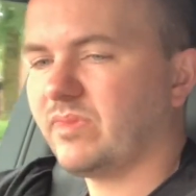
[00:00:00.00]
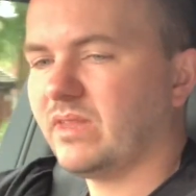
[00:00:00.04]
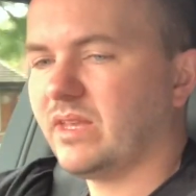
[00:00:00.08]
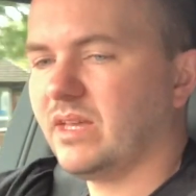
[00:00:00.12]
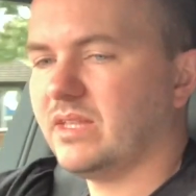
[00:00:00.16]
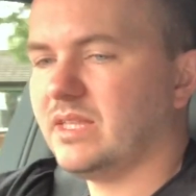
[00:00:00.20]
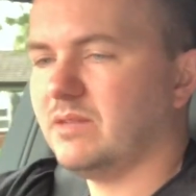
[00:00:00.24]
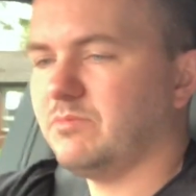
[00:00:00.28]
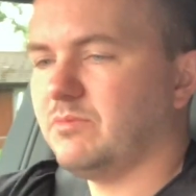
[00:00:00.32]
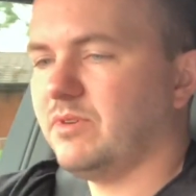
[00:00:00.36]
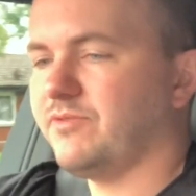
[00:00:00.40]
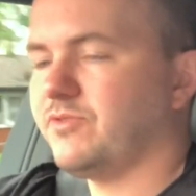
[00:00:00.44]

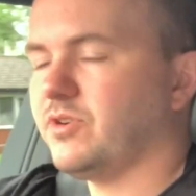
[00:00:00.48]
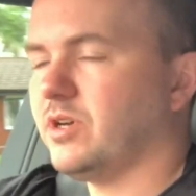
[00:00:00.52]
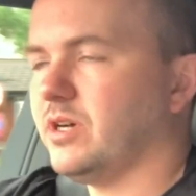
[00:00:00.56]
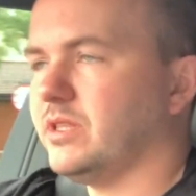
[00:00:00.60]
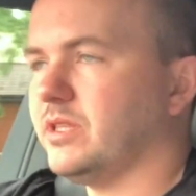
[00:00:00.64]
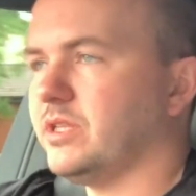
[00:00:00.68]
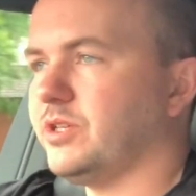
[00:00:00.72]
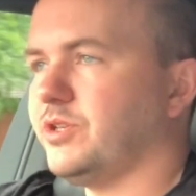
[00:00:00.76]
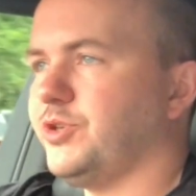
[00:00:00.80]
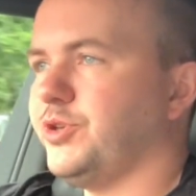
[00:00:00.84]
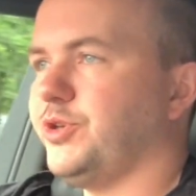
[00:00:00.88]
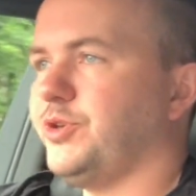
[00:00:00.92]
Then we've got
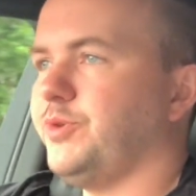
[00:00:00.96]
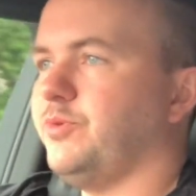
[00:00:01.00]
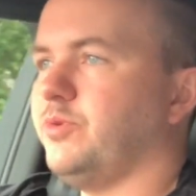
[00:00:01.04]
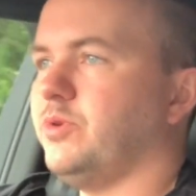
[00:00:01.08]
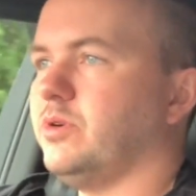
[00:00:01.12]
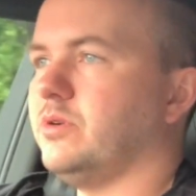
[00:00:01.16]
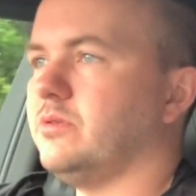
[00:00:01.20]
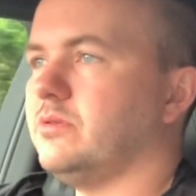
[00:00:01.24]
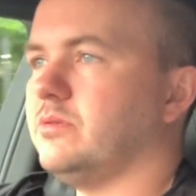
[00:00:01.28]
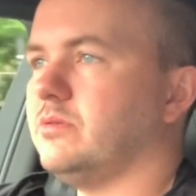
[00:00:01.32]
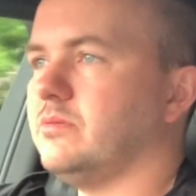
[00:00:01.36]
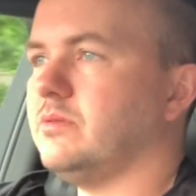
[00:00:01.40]
the new
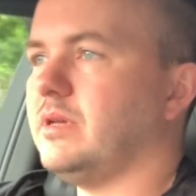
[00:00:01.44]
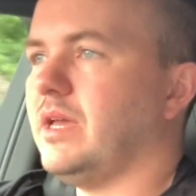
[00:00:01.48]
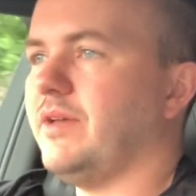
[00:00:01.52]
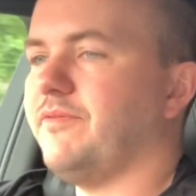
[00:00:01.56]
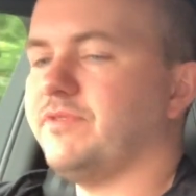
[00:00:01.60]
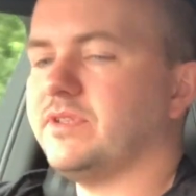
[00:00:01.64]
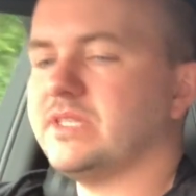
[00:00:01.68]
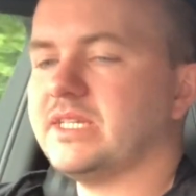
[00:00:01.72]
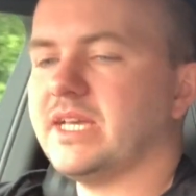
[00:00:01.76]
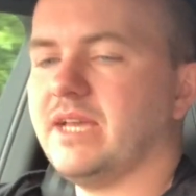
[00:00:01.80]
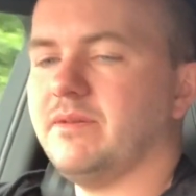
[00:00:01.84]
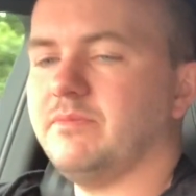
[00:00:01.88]

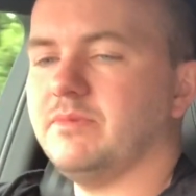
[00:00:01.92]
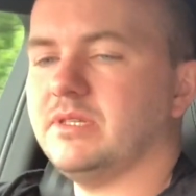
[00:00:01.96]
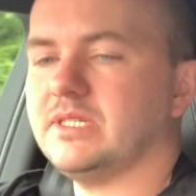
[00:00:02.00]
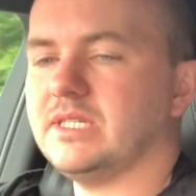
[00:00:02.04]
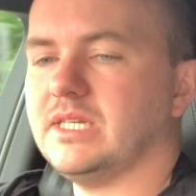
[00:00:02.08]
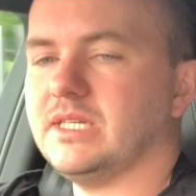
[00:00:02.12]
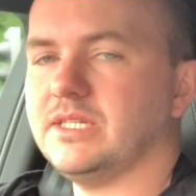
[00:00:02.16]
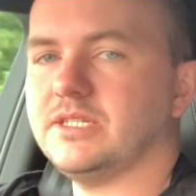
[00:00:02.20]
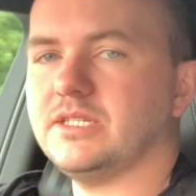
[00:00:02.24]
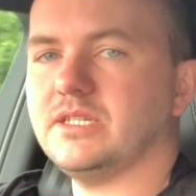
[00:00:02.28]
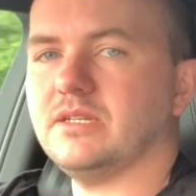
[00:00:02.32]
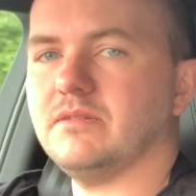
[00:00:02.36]
infotainment
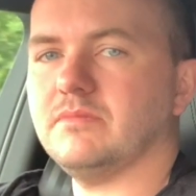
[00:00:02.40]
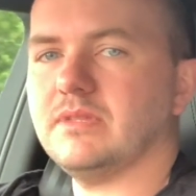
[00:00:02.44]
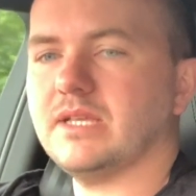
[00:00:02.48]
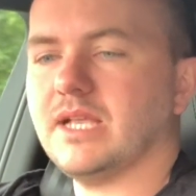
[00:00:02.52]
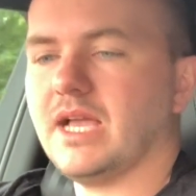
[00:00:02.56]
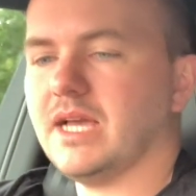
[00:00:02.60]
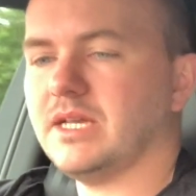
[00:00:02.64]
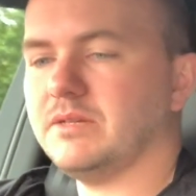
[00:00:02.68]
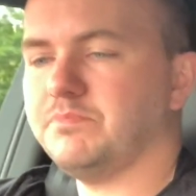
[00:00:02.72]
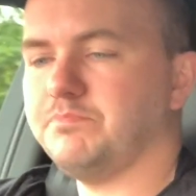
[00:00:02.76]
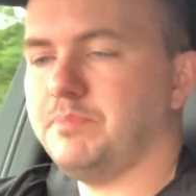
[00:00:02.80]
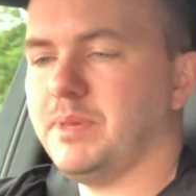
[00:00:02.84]
system, the
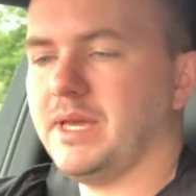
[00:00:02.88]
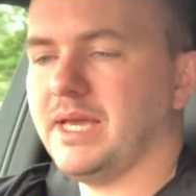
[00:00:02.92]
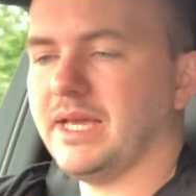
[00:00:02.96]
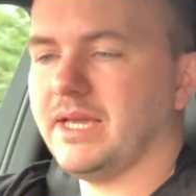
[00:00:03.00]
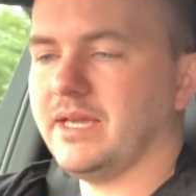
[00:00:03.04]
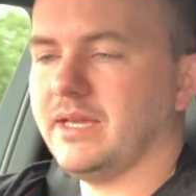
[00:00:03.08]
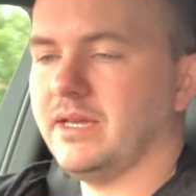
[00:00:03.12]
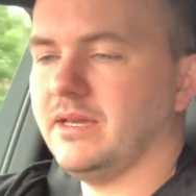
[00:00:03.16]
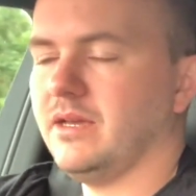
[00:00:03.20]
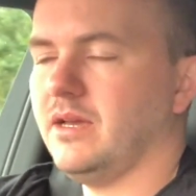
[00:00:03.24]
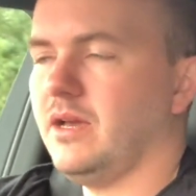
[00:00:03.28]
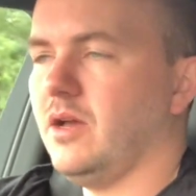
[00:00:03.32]
nice big
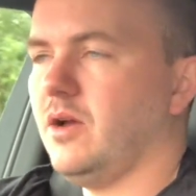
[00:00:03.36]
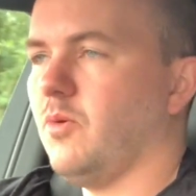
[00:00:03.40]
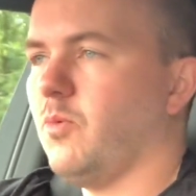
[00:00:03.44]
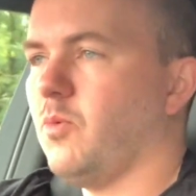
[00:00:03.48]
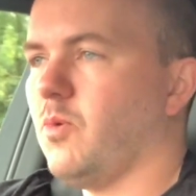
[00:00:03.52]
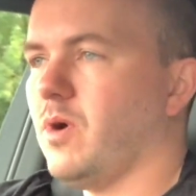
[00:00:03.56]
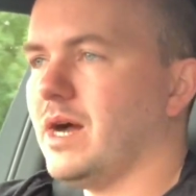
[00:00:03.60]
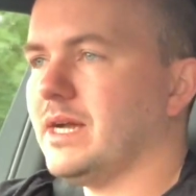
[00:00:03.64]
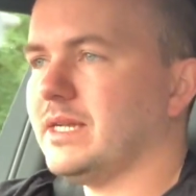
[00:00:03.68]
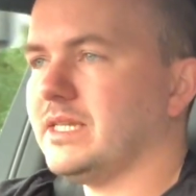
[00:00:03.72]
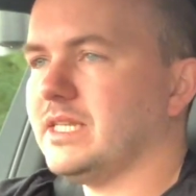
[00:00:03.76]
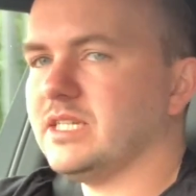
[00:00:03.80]

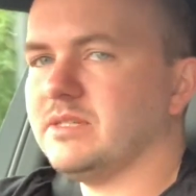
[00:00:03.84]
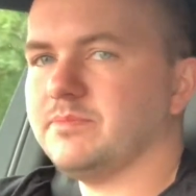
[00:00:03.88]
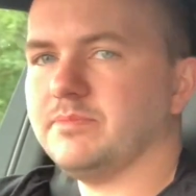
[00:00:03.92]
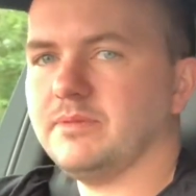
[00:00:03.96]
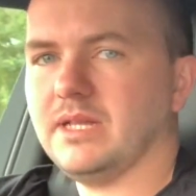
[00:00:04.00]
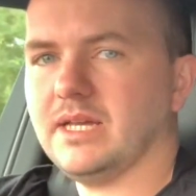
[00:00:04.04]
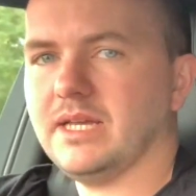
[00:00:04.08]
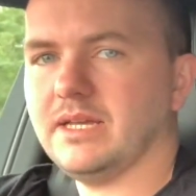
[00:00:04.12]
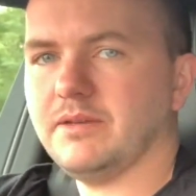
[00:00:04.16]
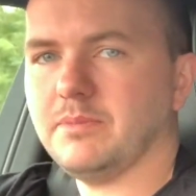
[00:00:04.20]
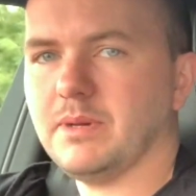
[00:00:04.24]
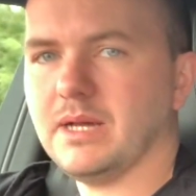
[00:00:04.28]
wide
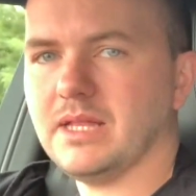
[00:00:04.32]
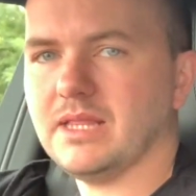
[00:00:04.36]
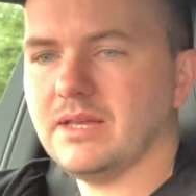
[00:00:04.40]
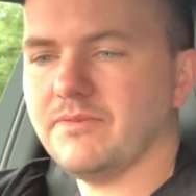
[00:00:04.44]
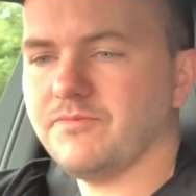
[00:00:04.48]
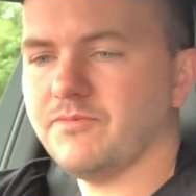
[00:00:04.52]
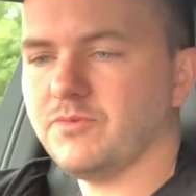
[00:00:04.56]
display by Land